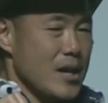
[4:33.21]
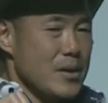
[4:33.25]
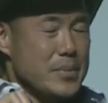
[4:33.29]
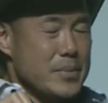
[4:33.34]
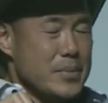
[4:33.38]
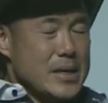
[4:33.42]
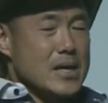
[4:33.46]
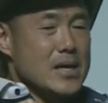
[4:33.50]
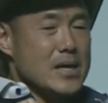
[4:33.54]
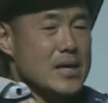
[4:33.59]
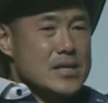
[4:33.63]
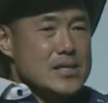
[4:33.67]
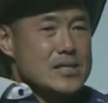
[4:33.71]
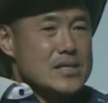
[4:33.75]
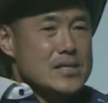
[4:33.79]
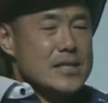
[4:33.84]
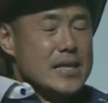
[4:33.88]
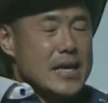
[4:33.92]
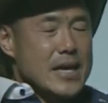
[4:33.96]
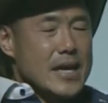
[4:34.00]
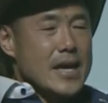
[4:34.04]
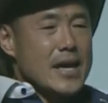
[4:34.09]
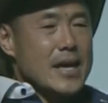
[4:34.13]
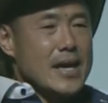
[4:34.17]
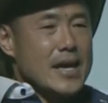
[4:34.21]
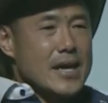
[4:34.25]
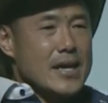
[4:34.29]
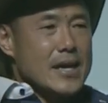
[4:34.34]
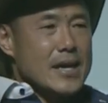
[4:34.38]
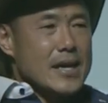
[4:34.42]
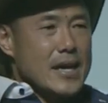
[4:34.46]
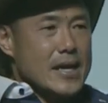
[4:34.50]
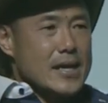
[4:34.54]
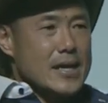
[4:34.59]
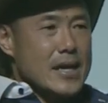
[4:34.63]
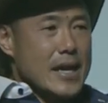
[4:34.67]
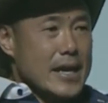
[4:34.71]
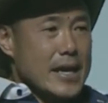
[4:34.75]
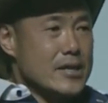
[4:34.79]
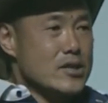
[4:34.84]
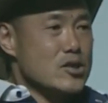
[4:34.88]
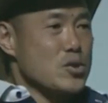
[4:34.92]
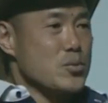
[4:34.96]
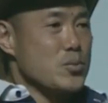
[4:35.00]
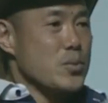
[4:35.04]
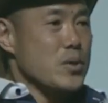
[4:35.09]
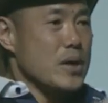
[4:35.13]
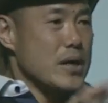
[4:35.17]
because they had an
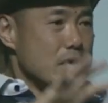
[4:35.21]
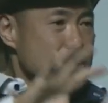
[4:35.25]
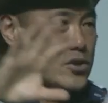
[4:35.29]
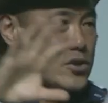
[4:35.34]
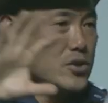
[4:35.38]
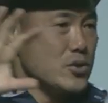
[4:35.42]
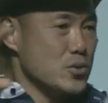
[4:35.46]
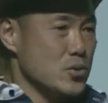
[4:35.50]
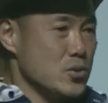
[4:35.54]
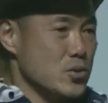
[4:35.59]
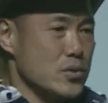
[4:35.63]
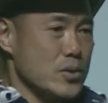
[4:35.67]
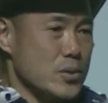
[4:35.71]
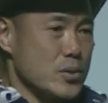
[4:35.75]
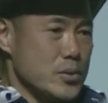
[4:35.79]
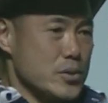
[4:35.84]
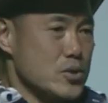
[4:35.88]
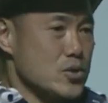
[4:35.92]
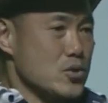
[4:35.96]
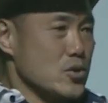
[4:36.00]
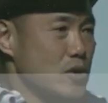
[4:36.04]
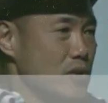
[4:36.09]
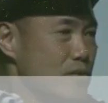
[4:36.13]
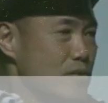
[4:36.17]
enterprise tool that was sort of